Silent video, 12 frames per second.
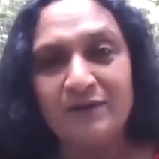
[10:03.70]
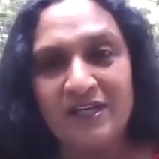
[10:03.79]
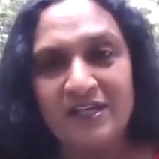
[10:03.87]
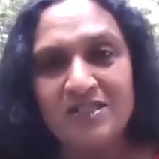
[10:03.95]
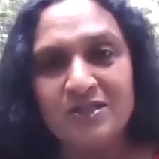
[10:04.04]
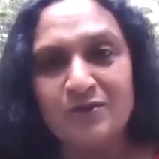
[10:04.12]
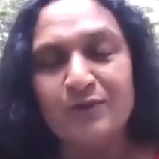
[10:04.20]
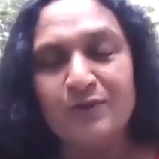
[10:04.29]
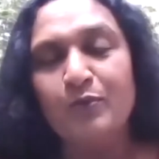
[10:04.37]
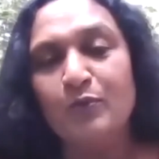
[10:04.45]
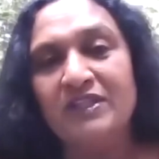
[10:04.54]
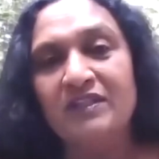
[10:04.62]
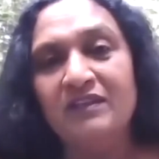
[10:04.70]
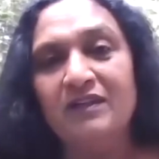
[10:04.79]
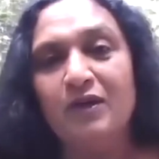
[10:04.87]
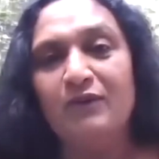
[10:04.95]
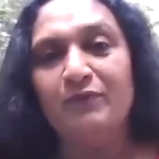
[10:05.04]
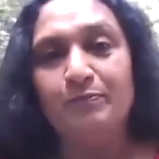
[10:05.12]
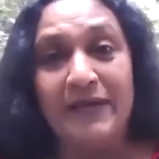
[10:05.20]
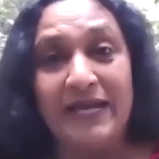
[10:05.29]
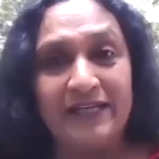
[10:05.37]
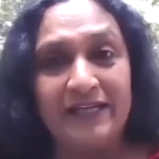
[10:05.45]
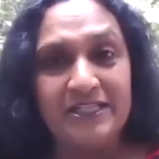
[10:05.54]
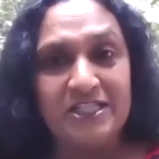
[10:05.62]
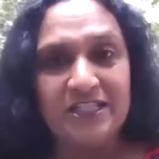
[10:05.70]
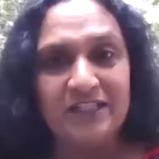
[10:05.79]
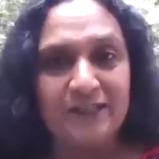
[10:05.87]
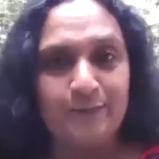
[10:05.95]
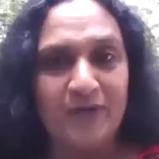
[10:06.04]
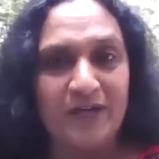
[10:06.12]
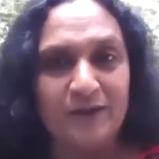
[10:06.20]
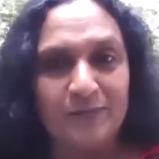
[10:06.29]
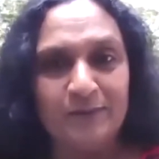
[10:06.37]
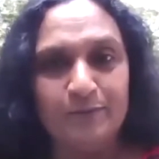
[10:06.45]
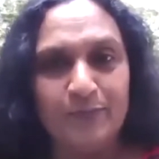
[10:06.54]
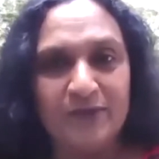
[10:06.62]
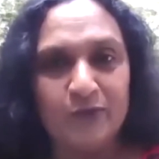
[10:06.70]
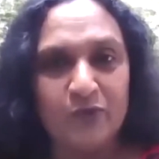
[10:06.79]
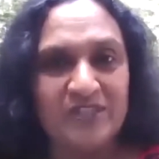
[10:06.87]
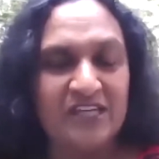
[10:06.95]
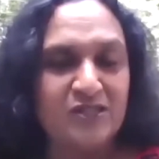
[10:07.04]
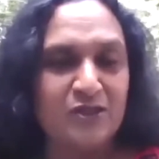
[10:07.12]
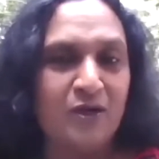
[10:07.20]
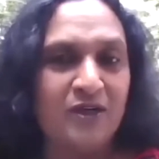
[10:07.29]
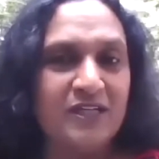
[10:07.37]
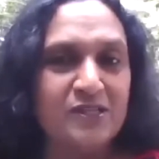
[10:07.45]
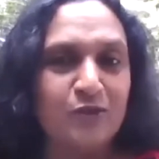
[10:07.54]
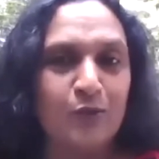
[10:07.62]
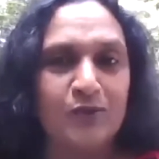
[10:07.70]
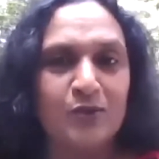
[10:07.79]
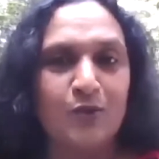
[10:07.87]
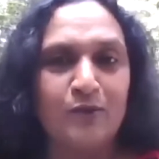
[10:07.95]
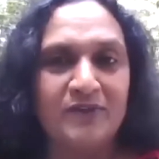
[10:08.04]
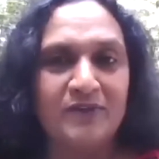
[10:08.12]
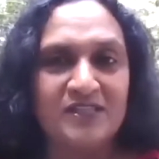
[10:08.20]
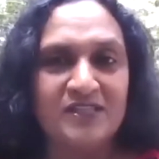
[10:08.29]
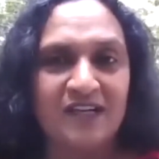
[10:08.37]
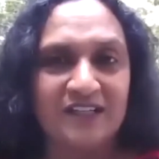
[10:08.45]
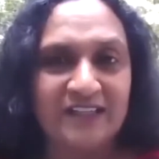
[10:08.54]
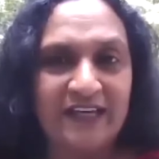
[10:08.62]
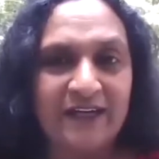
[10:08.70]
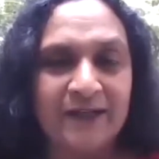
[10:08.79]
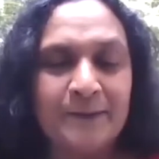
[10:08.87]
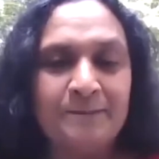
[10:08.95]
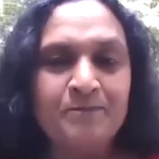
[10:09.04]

age group we think of managing the problem because as long as those ovaries are there